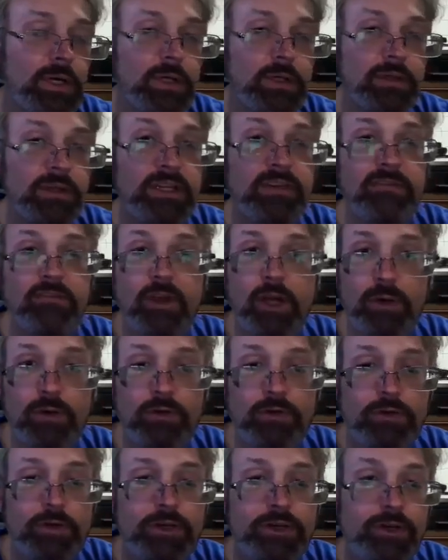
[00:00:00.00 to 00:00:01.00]
leave notes
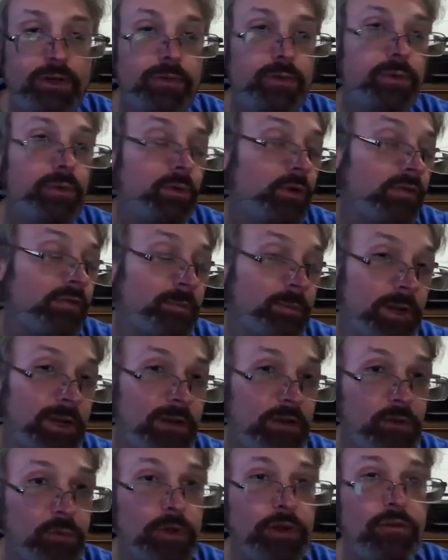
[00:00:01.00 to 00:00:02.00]
for each other or even
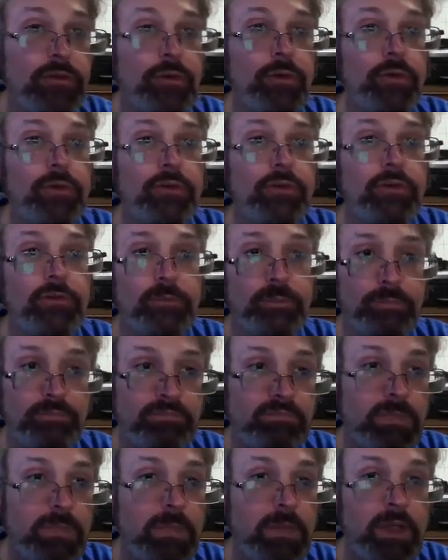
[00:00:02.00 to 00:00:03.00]
pass resources
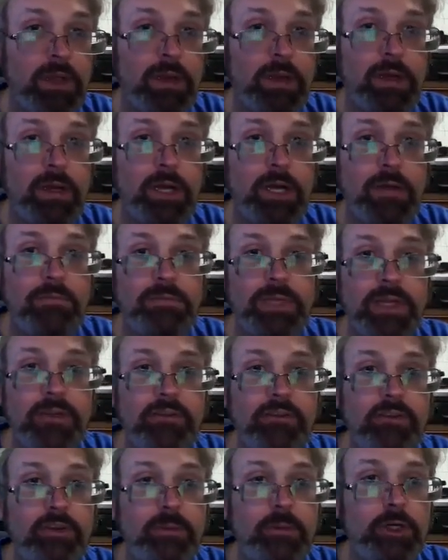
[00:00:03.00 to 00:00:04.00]
and
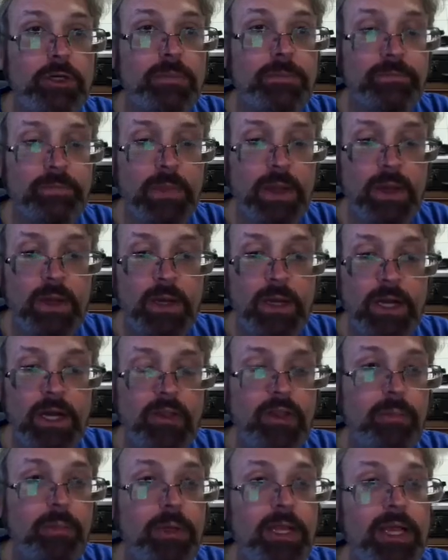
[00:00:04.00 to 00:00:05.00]
similar. The
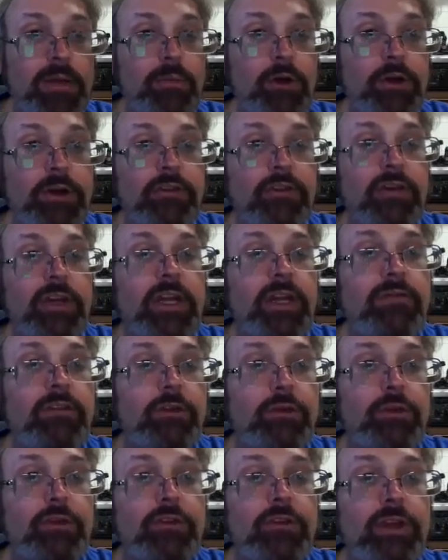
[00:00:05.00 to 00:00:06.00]
playbook is kind of
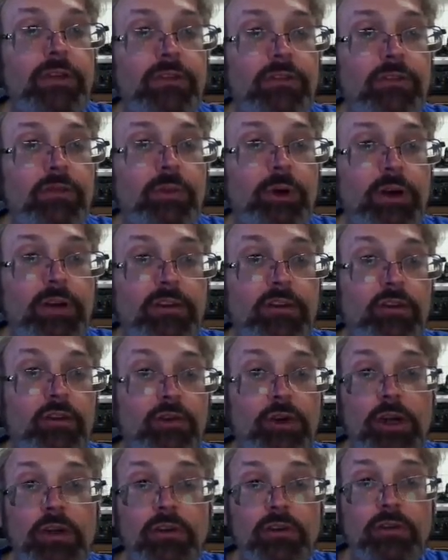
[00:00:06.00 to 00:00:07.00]
interesting. This is where
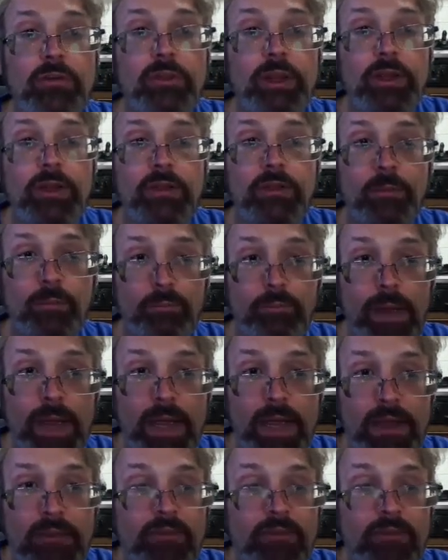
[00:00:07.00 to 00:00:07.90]
instruction, like the mass